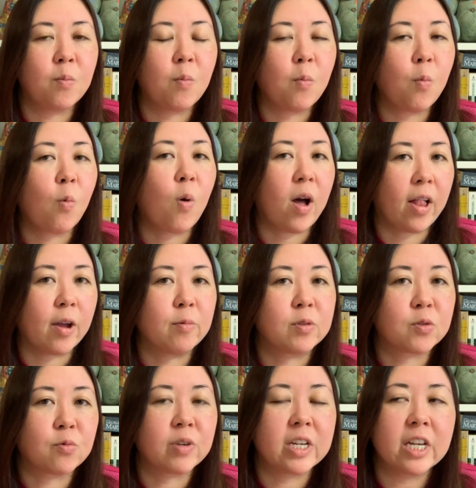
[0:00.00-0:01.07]
while I
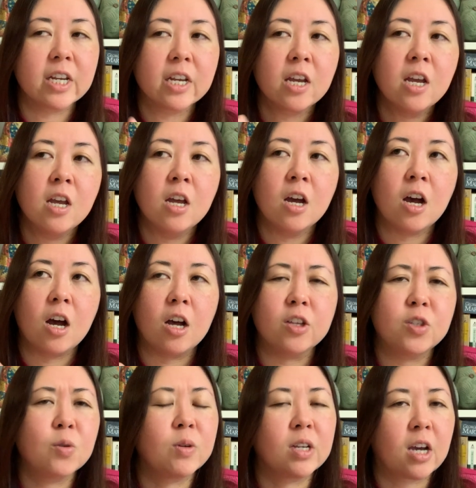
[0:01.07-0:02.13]
was reading,
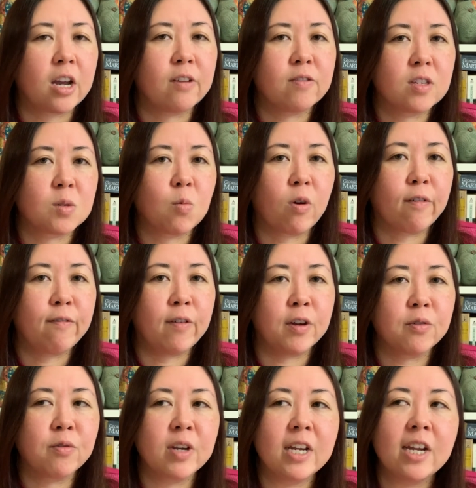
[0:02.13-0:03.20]
doing kind of this more fun
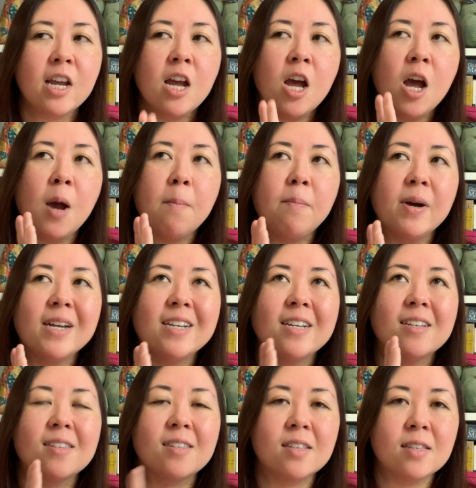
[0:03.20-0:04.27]
read. But
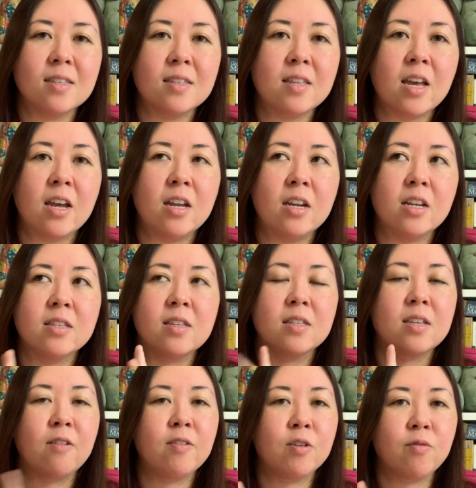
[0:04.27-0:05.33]
since then, and since
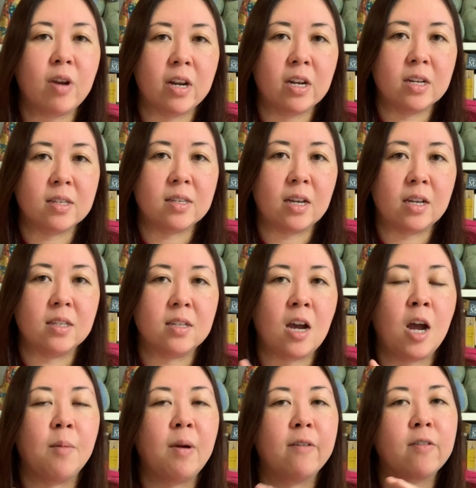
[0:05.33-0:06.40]
having read it a second
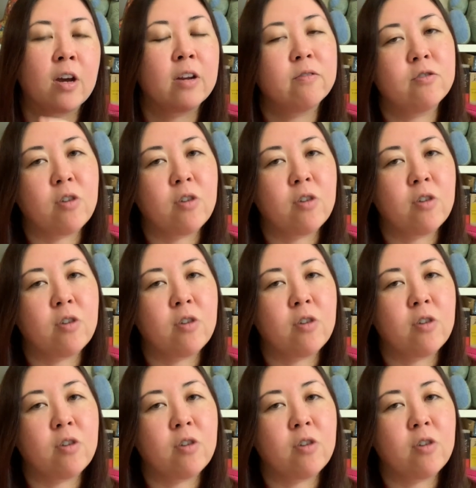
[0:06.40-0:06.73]
time, I've kind of